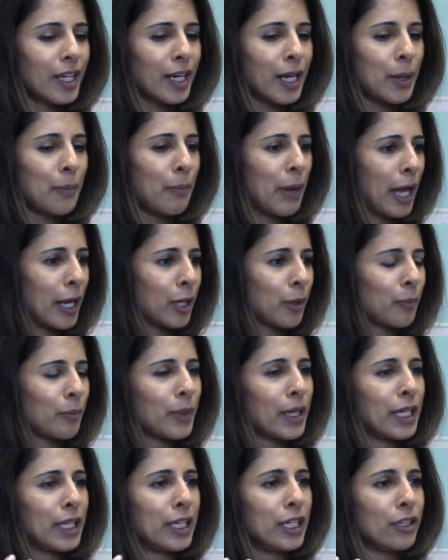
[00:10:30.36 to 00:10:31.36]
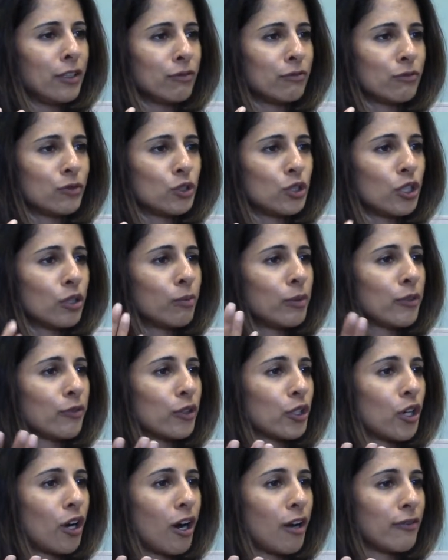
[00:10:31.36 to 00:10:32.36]
and I met him, and he took me
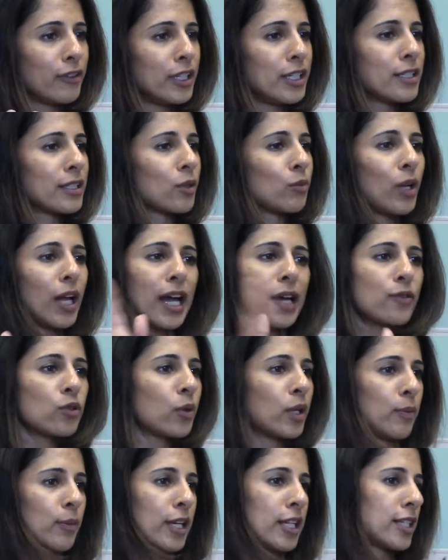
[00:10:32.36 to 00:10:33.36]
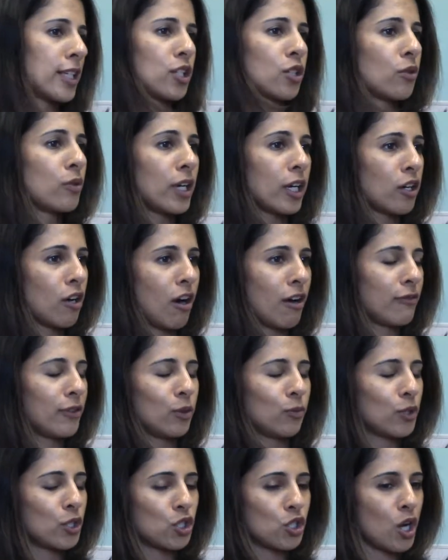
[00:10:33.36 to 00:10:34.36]
for coffee. He's like, well, I have 20 minutes. Let's go get
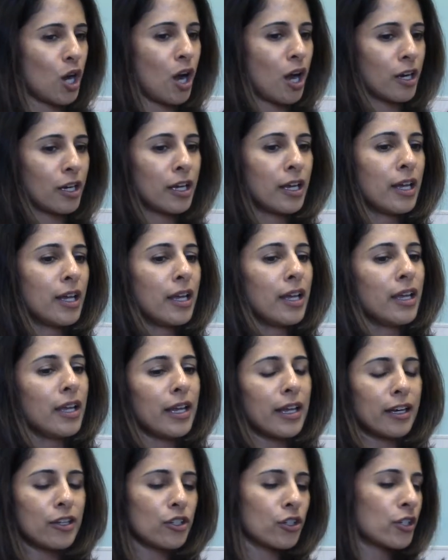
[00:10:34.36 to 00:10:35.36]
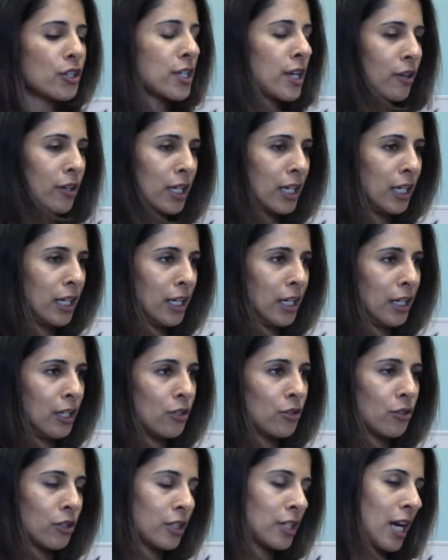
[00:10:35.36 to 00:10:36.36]
coffee. We'll talk. And it turns out he
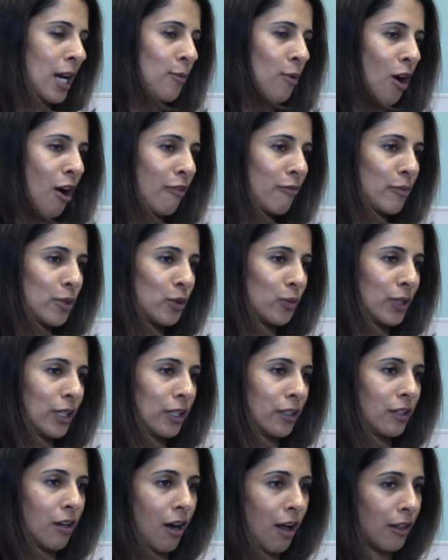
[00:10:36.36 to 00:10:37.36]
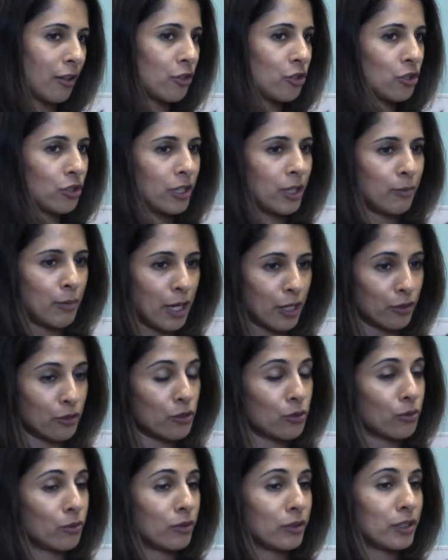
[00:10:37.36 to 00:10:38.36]
took time off between college and medical
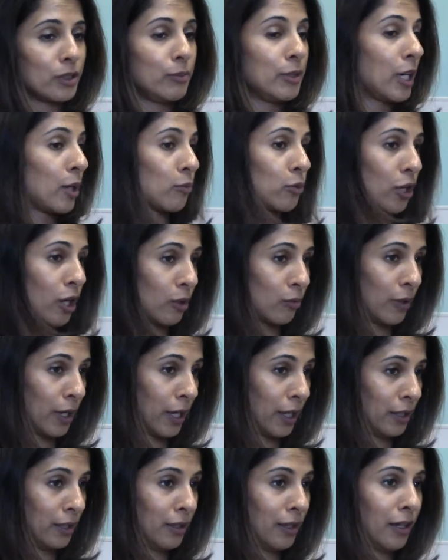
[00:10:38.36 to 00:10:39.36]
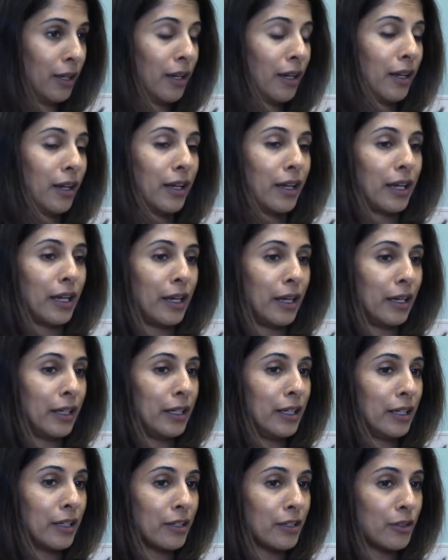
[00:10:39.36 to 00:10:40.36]
school to be on Broadway, and
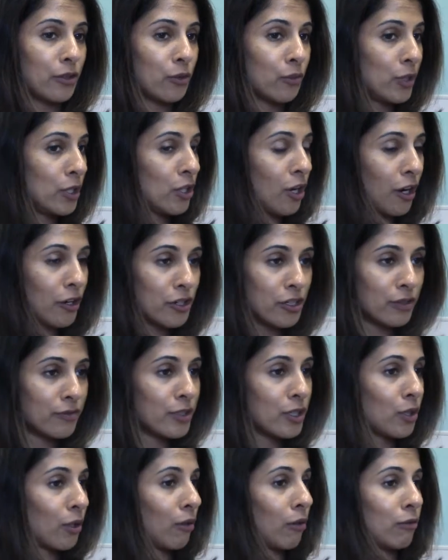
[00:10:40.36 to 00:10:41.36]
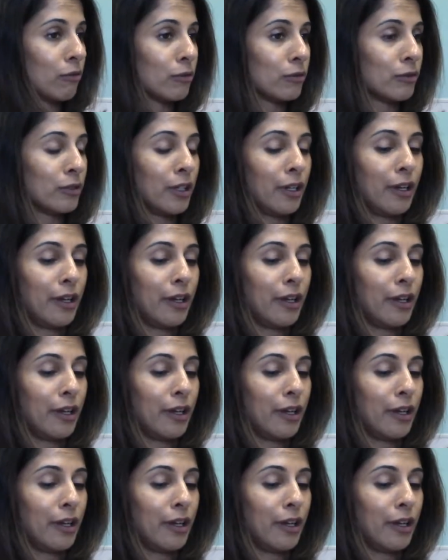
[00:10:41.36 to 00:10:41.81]
he had 3 daughters of his own,